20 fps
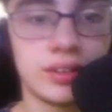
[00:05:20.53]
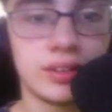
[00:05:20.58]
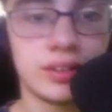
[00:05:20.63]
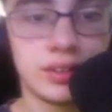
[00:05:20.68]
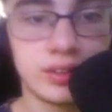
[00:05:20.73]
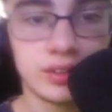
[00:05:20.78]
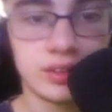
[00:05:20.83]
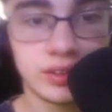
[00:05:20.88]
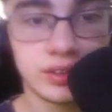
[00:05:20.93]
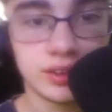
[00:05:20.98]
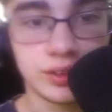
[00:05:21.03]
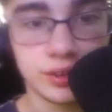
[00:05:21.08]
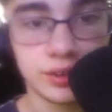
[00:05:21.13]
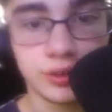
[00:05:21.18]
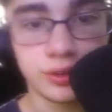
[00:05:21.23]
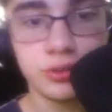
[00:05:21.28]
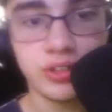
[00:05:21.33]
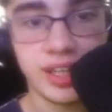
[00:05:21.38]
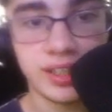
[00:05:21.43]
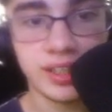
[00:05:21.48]
you
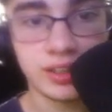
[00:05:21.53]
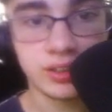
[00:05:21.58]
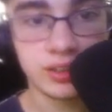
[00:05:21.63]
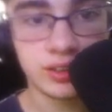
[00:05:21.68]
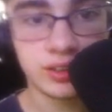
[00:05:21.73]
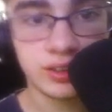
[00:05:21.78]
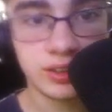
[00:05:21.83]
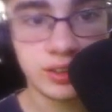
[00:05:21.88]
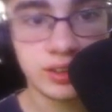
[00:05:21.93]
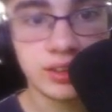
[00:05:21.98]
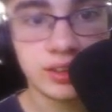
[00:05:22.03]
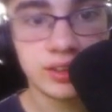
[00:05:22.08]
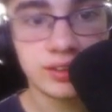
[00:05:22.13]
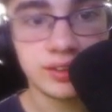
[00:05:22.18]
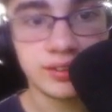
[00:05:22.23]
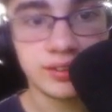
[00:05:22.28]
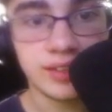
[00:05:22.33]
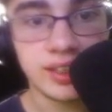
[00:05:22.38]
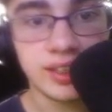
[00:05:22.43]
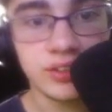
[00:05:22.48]
take,
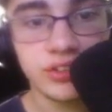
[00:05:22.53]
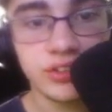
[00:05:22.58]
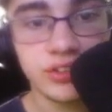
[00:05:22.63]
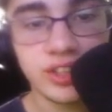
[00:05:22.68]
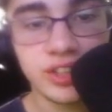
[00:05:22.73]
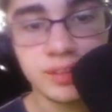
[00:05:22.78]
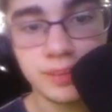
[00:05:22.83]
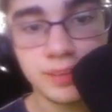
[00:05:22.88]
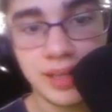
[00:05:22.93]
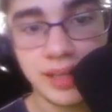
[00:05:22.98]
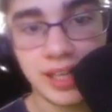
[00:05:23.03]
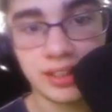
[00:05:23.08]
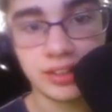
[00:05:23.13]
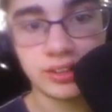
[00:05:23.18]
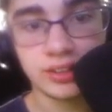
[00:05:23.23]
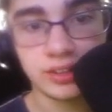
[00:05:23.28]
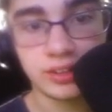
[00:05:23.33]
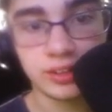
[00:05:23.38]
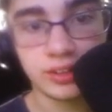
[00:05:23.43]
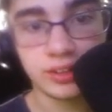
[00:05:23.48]
they take back,
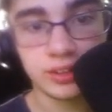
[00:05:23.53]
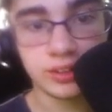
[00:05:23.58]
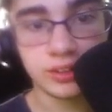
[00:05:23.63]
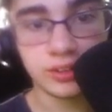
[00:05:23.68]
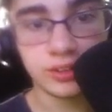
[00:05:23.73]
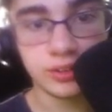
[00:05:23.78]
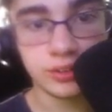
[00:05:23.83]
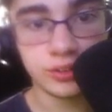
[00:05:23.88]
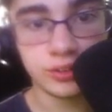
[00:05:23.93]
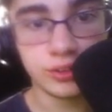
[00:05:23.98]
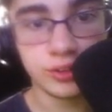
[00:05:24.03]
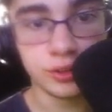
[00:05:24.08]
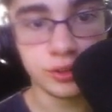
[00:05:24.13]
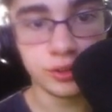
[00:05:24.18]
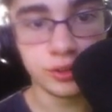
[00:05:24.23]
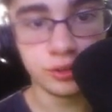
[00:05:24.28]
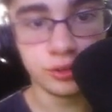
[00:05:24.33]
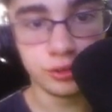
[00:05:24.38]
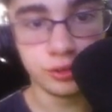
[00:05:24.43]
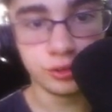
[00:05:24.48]

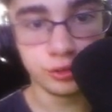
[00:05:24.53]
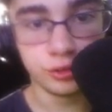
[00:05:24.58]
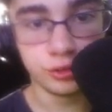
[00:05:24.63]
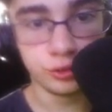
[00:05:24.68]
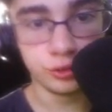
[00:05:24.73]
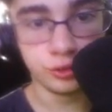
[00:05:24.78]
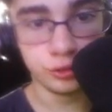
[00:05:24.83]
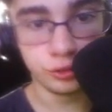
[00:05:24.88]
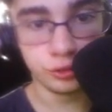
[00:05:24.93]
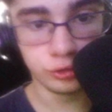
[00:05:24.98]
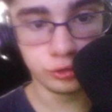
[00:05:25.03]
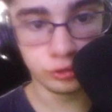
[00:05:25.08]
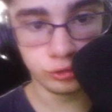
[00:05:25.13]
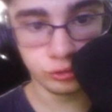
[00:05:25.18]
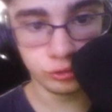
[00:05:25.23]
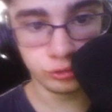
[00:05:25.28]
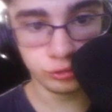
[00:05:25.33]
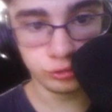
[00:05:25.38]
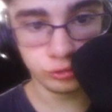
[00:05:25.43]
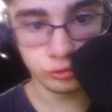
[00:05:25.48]

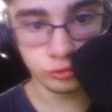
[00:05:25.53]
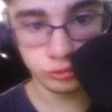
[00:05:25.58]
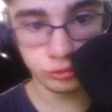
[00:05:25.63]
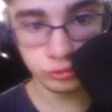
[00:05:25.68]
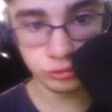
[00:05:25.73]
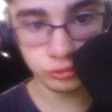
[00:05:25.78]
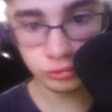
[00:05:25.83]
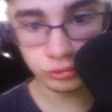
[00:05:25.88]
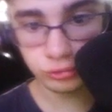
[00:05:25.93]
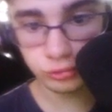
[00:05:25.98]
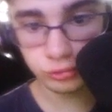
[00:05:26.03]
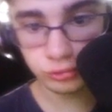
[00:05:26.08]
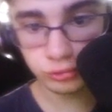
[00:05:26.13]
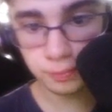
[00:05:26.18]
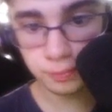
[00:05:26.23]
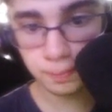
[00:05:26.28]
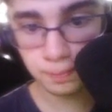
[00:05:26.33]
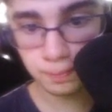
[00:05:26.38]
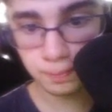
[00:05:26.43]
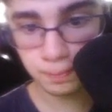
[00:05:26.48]
you pin
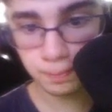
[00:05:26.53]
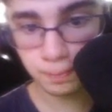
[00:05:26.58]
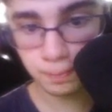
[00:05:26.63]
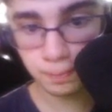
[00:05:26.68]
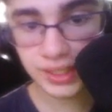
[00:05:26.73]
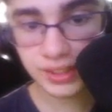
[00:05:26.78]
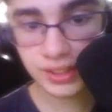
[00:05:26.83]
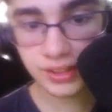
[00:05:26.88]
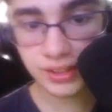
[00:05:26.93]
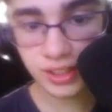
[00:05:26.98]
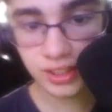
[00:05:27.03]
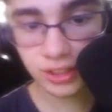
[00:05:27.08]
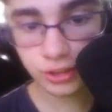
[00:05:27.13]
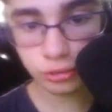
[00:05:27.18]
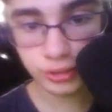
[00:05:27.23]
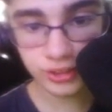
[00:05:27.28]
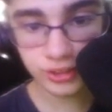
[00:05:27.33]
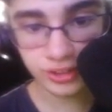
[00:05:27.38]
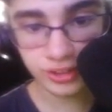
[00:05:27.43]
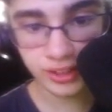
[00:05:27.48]
their queen to their
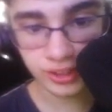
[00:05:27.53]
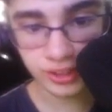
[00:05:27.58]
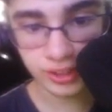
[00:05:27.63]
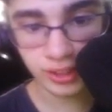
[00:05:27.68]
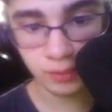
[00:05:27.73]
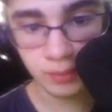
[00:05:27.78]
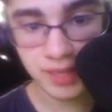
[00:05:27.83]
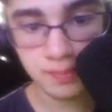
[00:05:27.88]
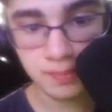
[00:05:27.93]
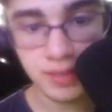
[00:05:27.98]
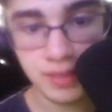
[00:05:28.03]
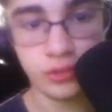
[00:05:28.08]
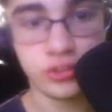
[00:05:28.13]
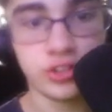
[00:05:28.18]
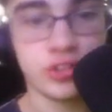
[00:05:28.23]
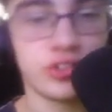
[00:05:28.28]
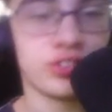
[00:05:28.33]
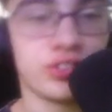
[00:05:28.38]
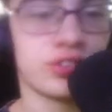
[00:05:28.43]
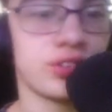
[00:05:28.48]
kit. My mouse
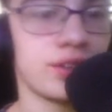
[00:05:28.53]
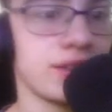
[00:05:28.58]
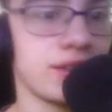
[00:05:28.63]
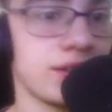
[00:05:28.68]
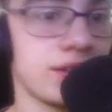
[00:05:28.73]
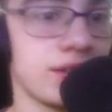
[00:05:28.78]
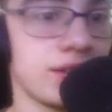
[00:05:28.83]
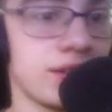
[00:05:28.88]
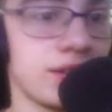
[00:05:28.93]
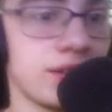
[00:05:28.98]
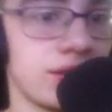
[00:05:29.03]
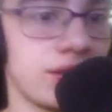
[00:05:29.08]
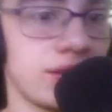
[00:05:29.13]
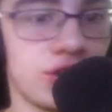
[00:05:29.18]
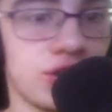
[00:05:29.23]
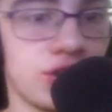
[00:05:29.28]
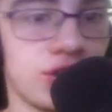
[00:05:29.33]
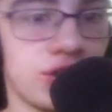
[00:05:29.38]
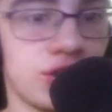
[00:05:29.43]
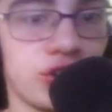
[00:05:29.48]
just
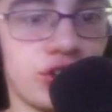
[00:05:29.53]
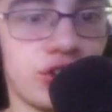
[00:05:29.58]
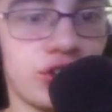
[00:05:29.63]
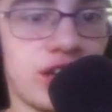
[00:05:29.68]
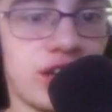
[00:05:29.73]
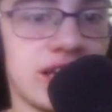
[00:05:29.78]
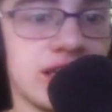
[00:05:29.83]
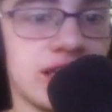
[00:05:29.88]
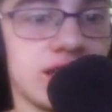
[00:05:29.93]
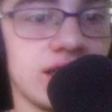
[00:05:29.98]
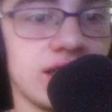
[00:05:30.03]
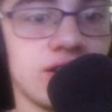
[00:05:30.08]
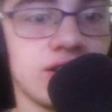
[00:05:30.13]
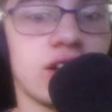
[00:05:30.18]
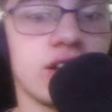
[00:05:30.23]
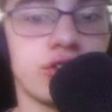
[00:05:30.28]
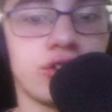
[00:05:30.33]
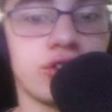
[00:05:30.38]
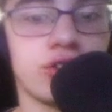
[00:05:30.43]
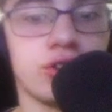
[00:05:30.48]
decided not to
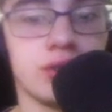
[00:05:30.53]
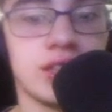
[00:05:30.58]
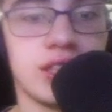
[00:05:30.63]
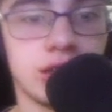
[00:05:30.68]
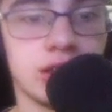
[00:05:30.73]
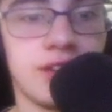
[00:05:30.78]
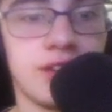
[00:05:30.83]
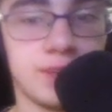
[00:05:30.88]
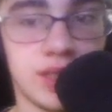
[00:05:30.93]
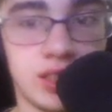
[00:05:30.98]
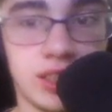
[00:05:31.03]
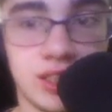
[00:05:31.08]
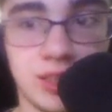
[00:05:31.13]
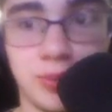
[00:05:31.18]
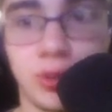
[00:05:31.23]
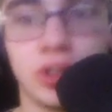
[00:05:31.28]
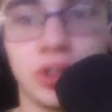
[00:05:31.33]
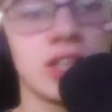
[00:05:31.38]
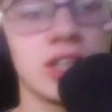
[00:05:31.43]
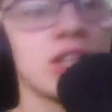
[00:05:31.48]
love me
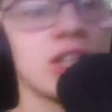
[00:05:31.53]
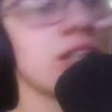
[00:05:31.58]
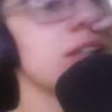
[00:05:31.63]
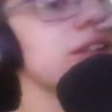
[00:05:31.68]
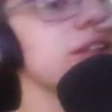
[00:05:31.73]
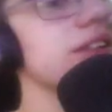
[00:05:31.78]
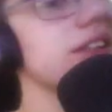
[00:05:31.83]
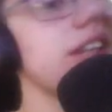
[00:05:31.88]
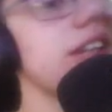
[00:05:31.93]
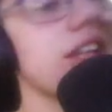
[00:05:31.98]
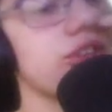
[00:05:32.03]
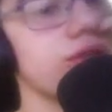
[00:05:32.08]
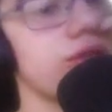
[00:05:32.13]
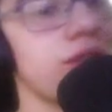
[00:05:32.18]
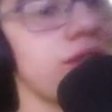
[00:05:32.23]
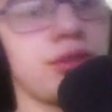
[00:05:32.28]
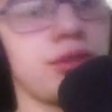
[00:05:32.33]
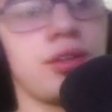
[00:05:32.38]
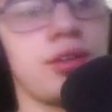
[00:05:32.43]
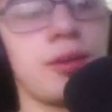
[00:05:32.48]
anymore. That's what
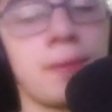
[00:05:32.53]
you do.